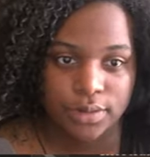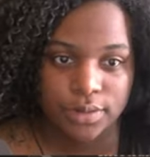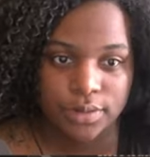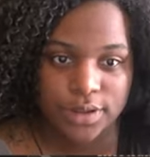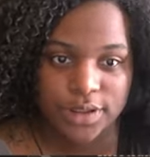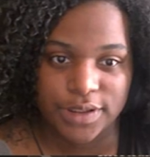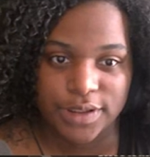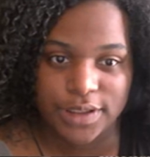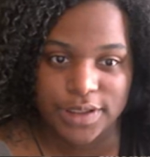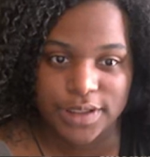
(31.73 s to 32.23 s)

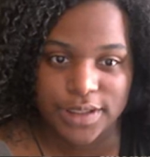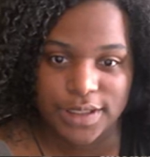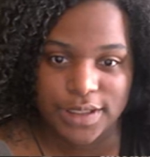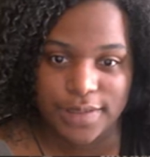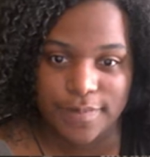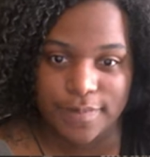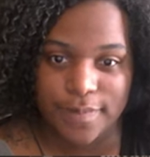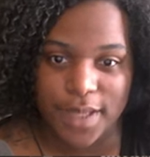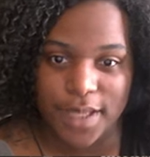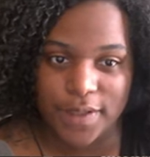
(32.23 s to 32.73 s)
This is
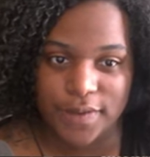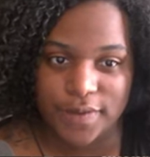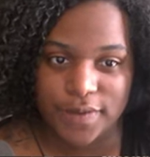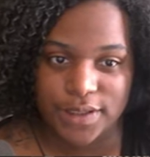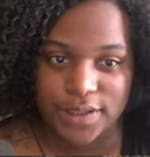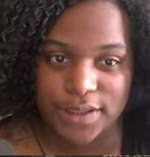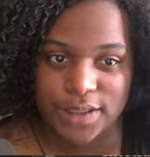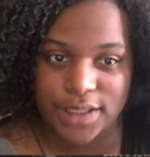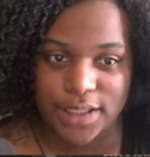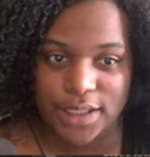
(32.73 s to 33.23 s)
the male
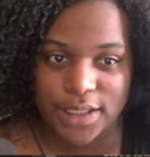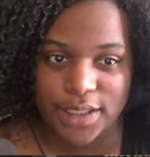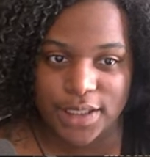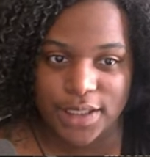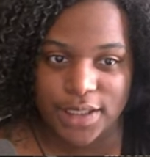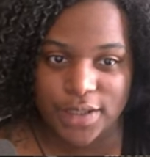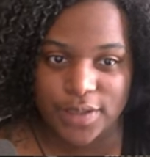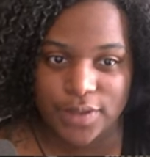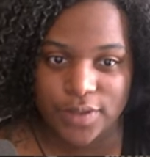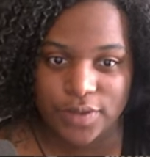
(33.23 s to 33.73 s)

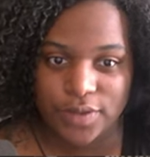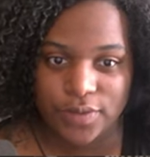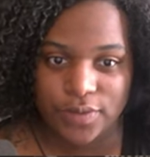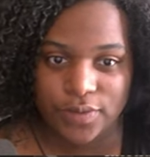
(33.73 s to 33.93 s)
skin.